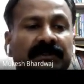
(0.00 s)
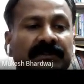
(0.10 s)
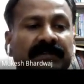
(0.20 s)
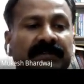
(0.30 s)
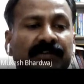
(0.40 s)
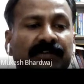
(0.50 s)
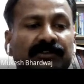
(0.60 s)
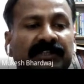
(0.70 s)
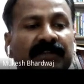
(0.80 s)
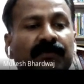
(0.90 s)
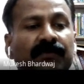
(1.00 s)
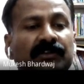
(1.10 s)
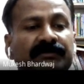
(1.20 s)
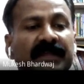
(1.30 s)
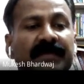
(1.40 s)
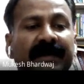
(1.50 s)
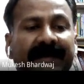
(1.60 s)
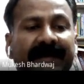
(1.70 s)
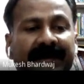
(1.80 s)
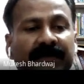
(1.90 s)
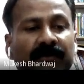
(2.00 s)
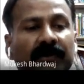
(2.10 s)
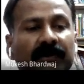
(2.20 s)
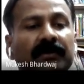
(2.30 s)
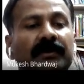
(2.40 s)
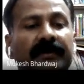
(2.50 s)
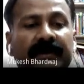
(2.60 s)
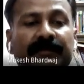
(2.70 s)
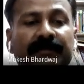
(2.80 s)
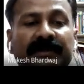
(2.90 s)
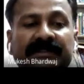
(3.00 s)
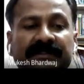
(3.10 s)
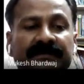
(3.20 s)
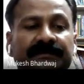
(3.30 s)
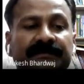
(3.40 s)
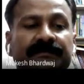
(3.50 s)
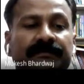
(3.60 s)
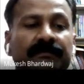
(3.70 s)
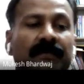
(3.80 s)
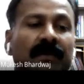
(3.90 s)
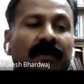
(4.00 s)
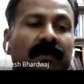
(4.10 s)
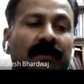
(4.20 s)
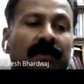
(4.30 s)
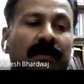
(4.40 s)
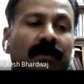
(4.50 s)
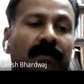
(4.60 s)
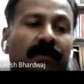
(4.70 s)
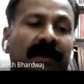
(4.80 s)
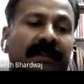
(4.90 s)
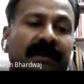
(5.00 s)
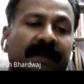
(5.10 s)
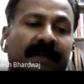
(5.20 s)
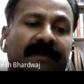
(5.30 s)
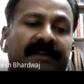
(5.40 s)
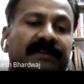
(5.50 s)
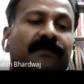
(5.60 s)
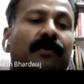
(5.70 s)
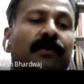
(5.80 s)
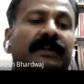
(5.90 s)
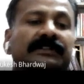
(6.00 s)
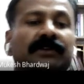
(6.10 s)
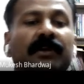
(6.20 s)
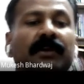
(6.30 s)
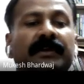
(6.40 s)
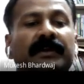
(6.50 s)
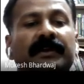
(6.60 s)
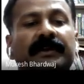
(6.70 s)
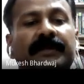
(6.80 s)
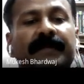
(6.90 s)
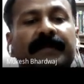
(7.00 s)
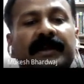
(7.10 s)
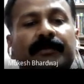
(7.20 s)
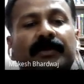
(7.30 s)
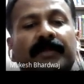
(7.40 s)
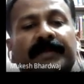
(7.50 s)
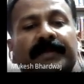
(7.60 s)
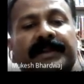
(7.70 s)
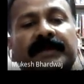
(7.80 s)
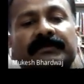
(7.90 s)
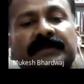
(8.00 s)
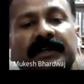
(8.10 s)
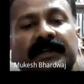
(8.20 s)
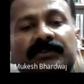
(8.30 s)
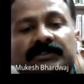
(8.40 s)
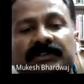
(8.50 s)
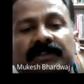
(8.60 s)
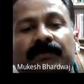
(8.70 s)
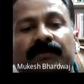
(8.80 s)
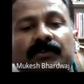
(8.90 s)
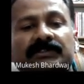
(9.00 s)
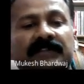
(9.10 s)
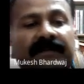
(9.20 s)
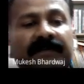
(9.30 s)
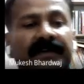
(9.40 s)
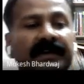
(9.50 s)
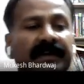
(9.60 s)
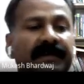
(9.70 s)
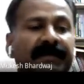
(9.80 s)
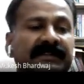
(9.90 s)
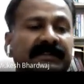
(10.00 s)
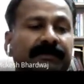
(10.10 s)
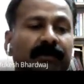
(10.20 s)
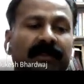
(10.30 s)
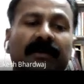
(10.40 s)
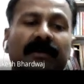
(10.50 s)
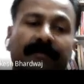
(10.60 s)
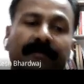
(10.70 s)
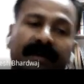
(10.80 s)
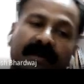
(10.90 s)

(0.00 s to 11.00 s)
the electrostatic force may be attractive or repulsive. While the gravitational force does not depend upon the medium, the electrostatic force definitely depends upon the medium.